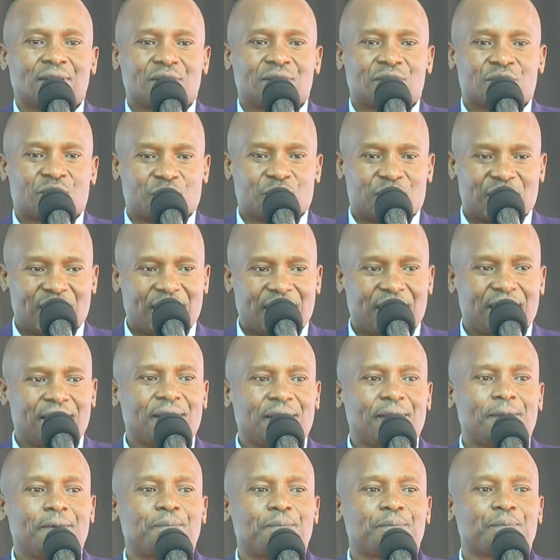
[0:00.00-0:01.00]

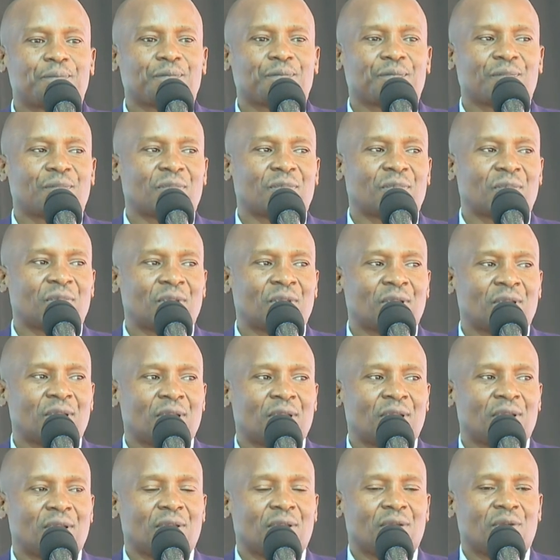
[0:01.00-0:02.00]
Today,
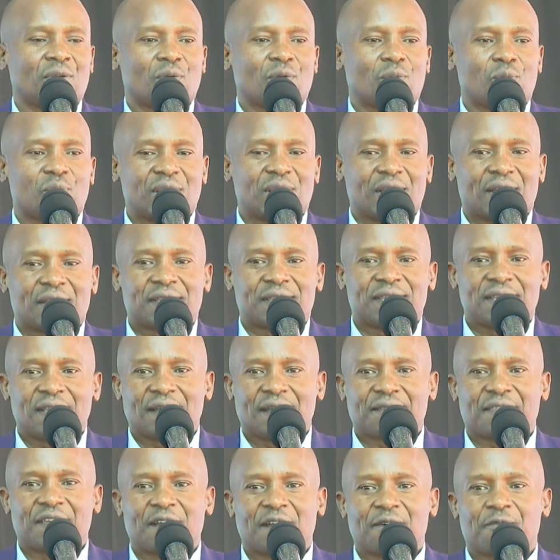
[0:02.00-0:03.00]
we are
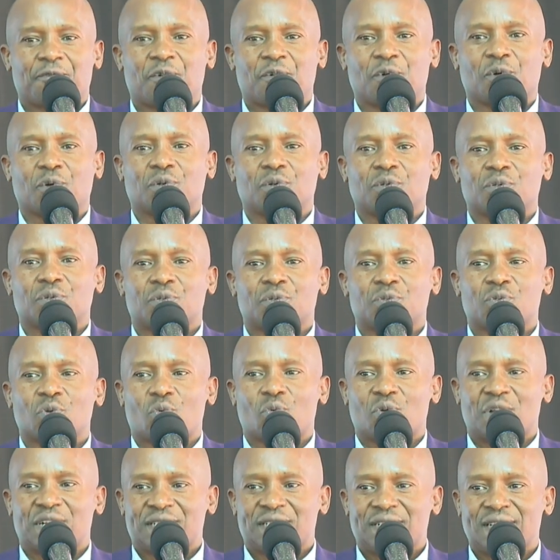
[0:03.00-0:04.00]
here, therefore, to
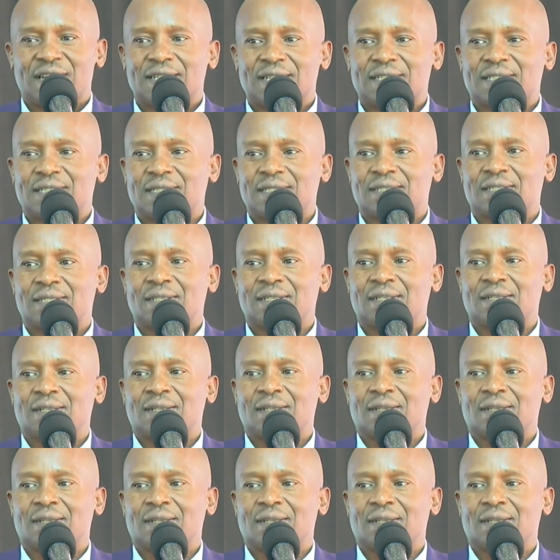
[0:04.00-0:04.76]
witness